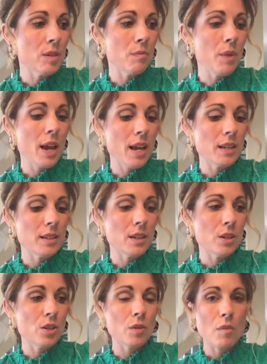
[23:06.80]
to paint
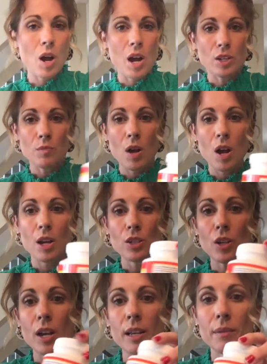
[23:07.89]
your Modge Podge
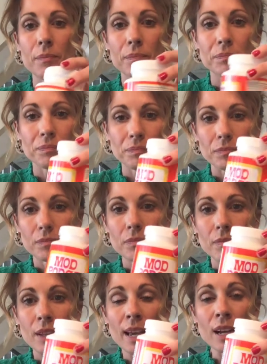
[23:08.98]
on it.
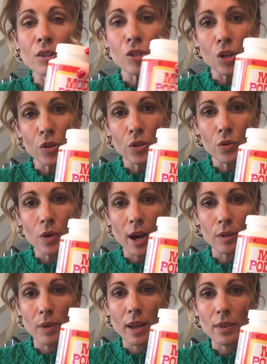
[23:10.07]
And I'll show you how
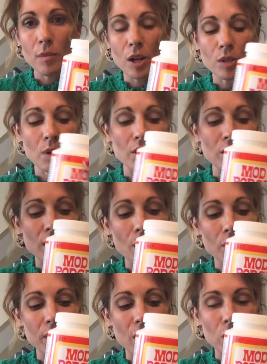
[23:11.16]
to paint the Modge Podge because I'll
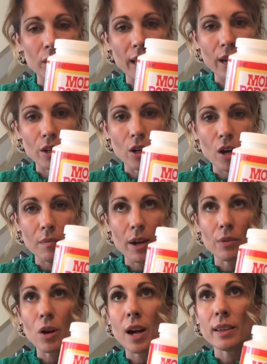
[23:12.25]
put another layer on my
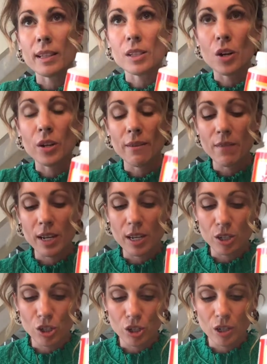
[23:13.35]
rock that's already
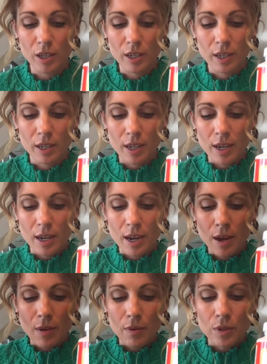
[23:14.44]
finished.
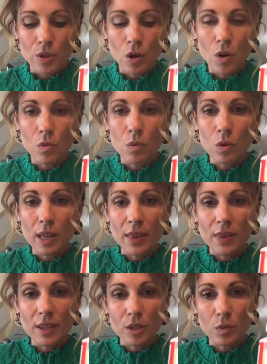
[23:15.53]
So we'll
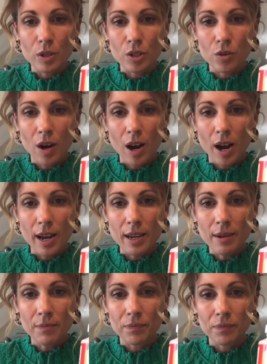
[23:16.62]
let this one dry.
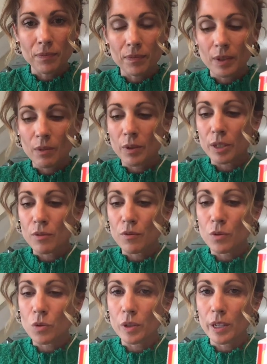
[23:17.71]
When it's
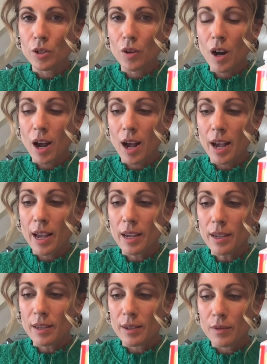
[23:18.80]
fully dry,
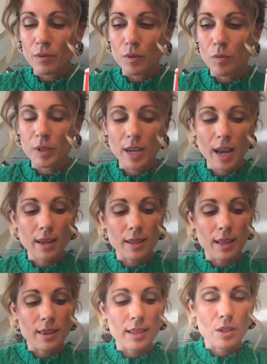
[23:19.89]
we'll pretend
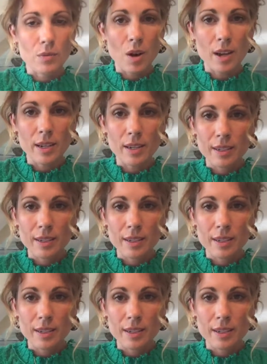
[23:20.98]
that this rock